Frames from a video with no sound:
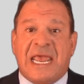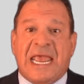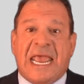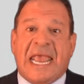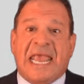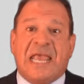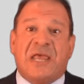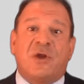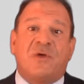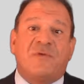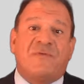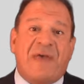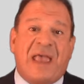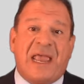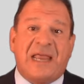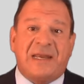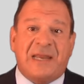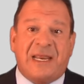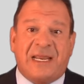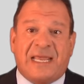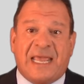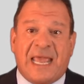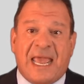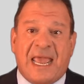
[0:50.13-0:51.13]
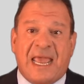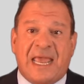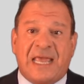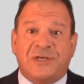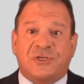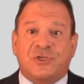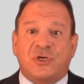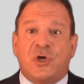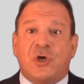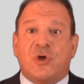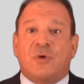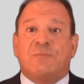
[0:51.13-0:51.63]
Innovate and
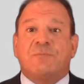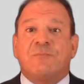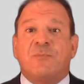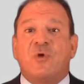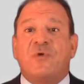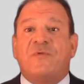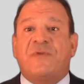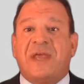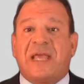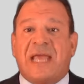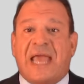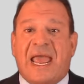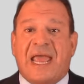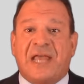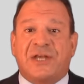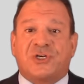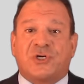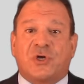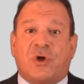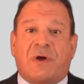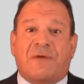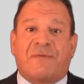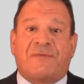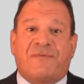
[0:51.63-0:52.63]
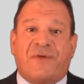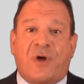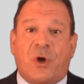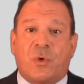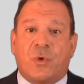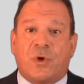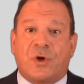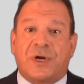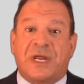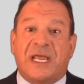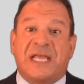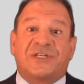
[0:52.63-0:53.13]
Engage, Moving HR
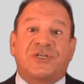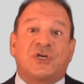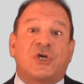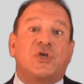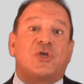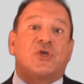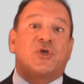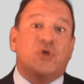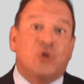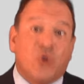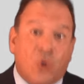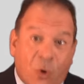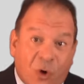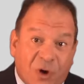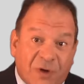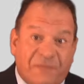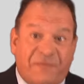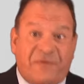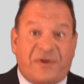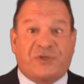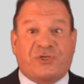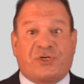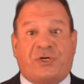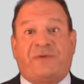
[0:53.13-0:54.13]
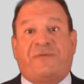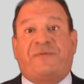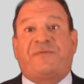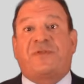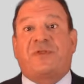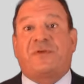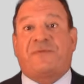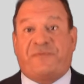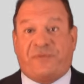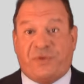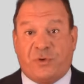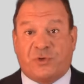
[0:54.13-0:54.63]
Forward. It's your vision for the
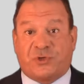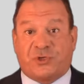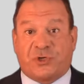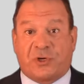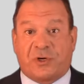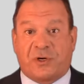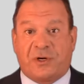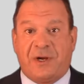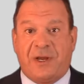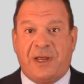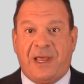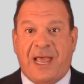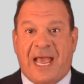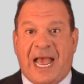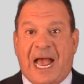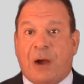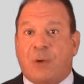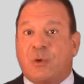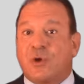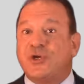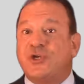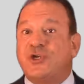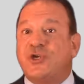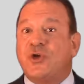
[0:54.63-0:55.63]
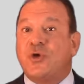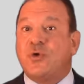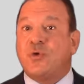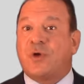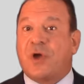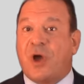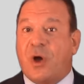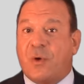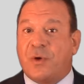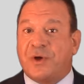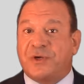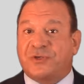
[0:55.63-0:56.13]
future. How are you
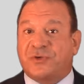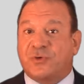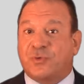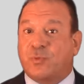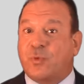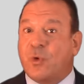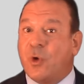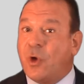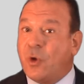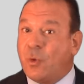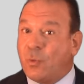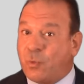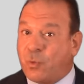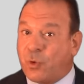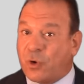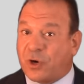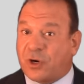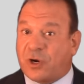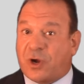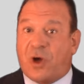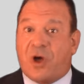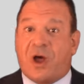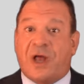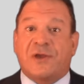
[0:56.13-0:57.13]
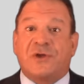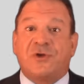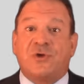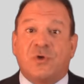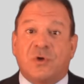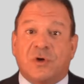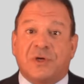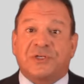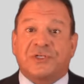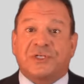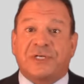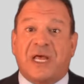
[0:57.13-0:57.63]
going to work on
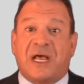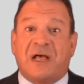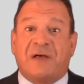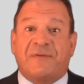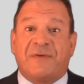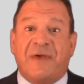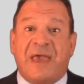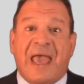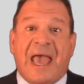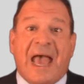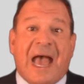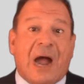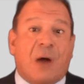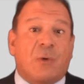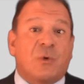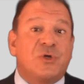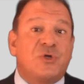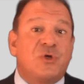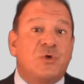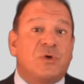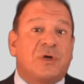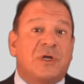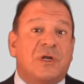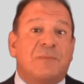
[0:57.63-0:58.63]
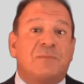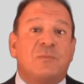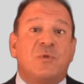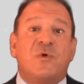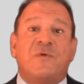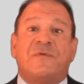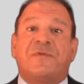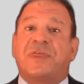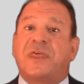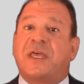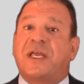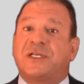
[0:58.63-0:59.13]
yourself? How are you going to
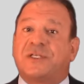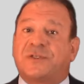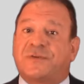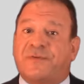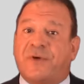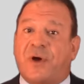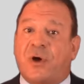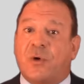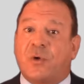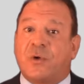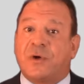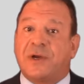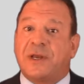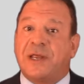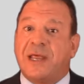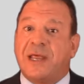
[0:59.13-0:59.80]
move things forward